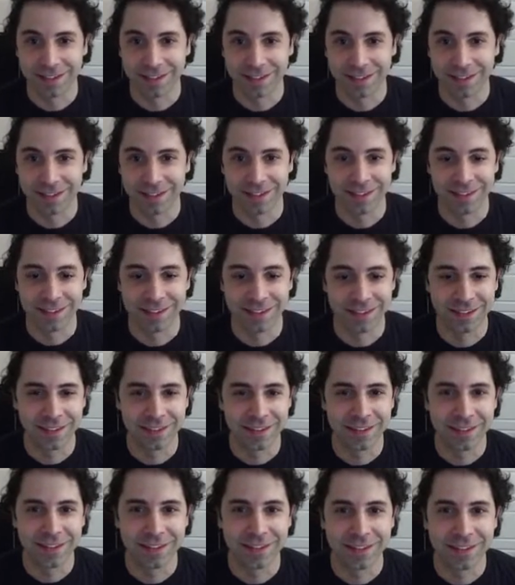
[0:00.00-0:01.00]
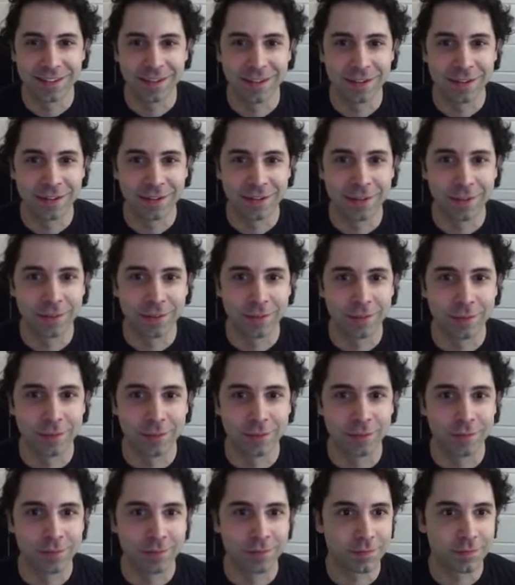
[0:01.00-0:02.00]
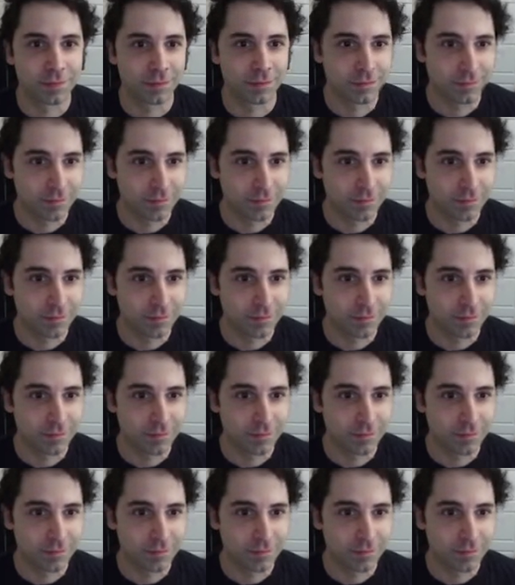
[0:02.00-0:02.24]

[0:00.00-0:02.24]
(silence)